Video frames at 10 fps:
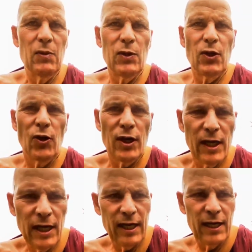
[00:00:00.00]
May we
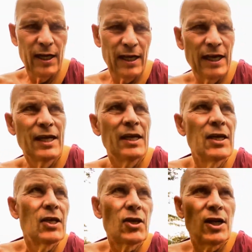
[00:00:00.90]
all
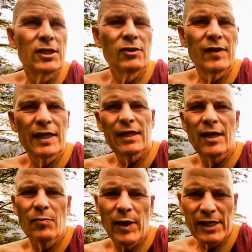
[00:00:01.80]

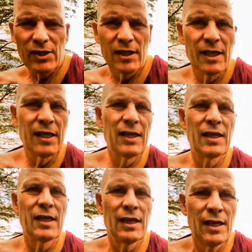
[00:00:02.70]
cultivate compassion
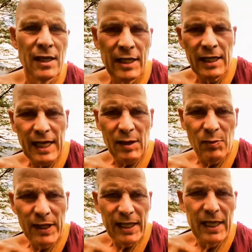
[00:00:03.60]

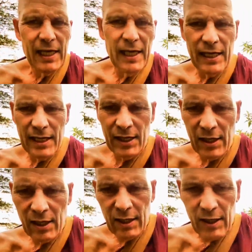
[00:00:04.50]
and pity,
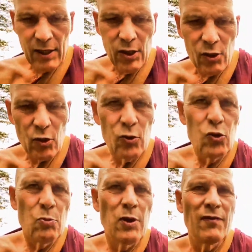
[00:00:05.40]

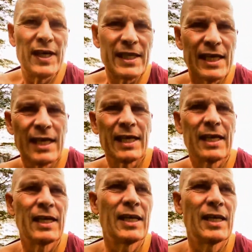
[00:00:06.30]
so to prevent